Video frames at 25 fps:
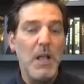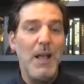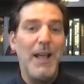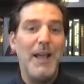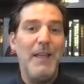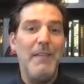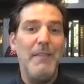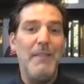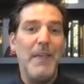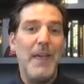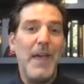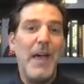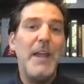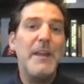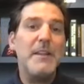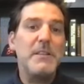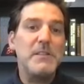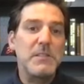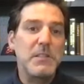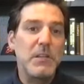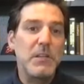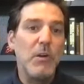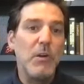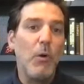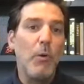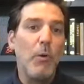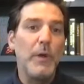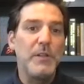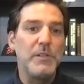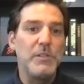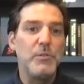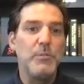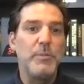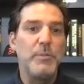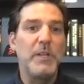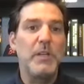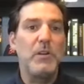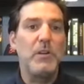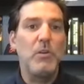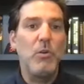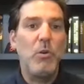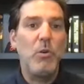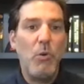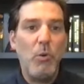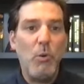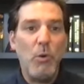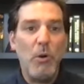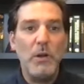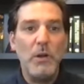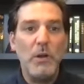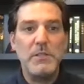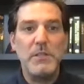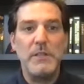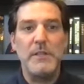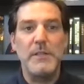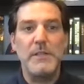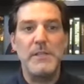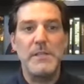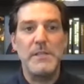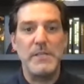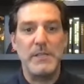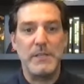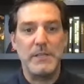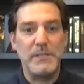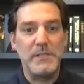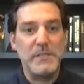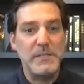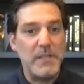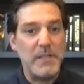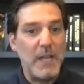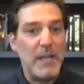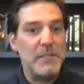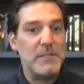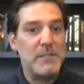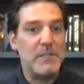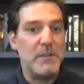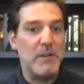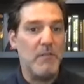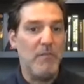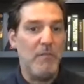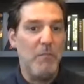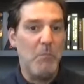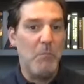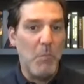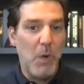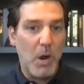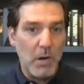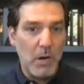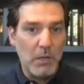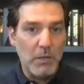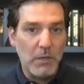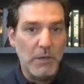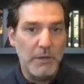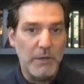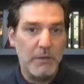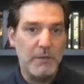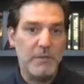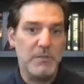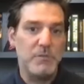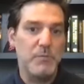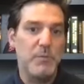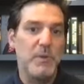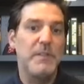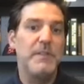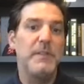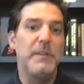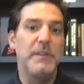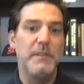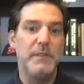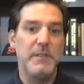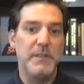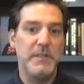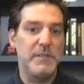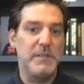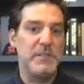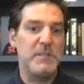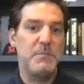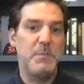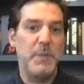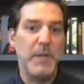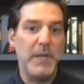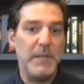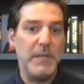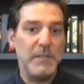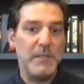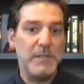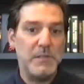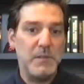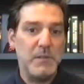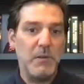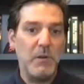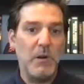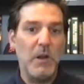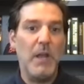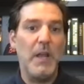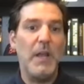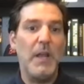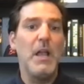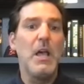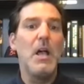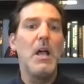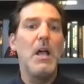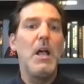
And that is going to be core to the success of marketers within this space, right?